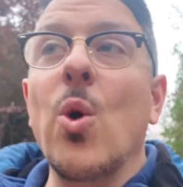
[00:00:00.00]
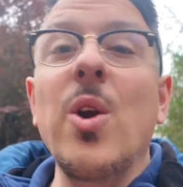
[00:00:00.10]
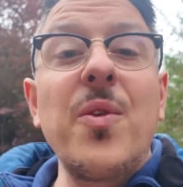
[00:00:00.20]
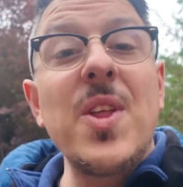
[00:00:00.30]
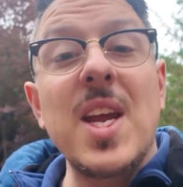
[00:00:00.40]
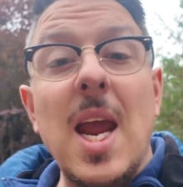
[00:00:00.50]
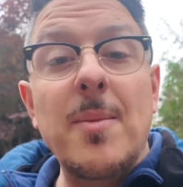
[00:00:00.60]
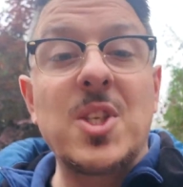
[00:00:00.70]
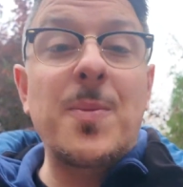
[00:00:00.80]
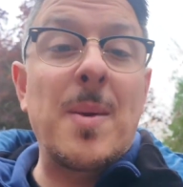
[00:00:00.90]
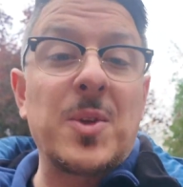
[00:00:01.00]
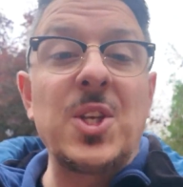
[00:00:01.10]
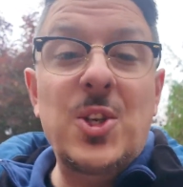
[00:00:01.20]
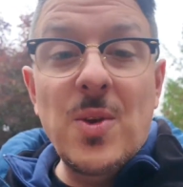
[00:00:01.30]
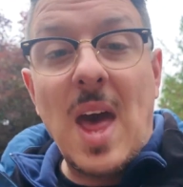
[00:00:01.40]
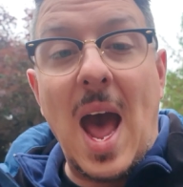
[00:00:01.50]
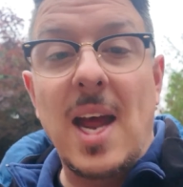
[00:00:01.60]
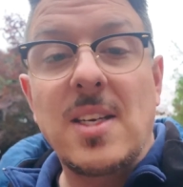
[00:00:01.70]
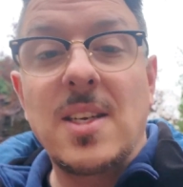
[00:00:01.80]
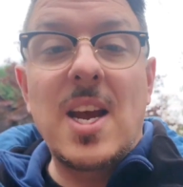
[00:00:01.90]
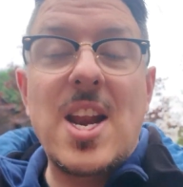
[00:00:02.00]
order for the game to be able to do that